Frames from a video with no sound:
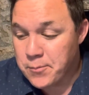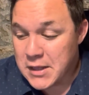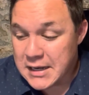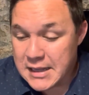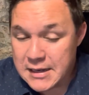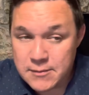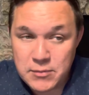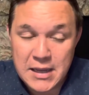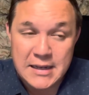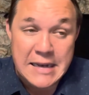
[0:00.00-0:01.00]
And again,
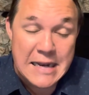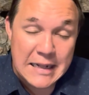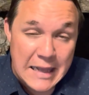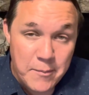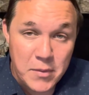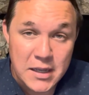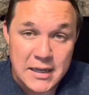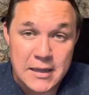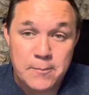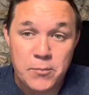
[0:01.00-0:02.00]
they needed that
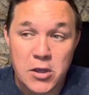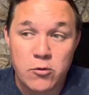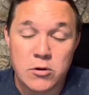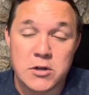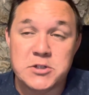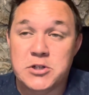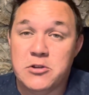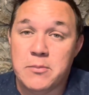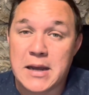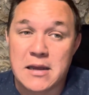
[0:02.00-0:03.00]
money in order to do
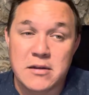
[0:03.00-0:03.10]
the buyout.